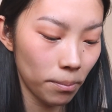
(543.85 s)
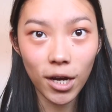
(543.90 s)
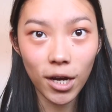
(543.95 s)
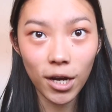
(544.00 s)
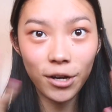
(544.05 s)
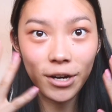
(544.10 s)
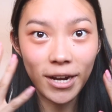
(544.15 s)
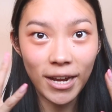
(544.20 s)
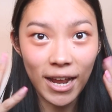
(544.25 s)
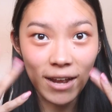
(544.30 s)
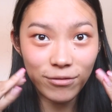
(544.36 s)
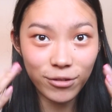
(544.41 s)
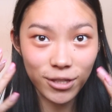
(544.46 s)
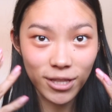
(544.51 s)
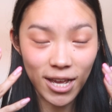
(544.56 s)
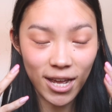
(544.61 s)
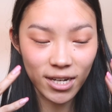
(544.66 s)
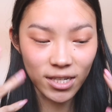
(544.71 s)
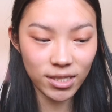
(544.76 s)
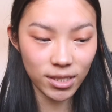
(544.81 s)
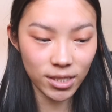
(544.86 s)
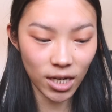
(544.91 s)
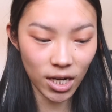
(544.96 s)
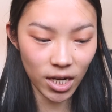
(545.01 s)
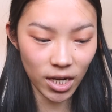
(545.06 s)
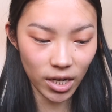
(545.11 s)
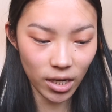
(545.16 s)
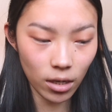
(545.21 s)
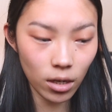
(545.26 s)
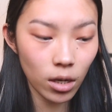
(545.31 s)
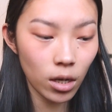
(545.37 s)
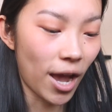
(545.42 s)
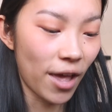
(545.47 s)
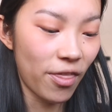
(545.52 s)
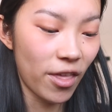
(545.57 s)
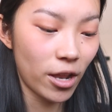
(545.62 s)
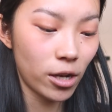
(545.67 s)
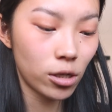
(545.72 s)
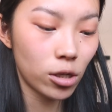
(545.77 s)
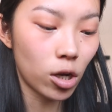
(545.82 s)
All right, after that is done, I
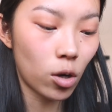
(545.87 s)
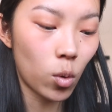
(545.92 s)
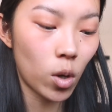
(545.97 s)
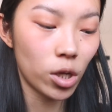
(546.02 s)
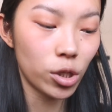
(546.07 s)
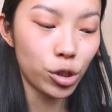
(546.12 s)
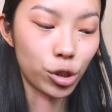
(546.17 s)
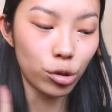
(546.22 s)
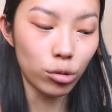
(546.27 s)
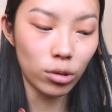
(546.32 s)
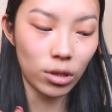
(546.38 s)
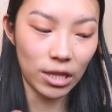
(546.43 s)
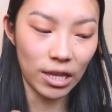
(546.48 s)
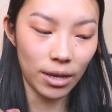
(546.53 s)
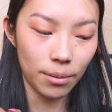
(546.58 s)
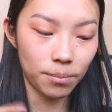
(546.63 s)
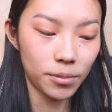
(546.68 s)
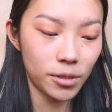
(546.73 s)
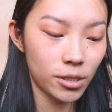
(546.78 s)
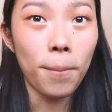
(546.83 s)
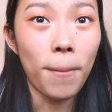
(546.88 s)
then go on to lips.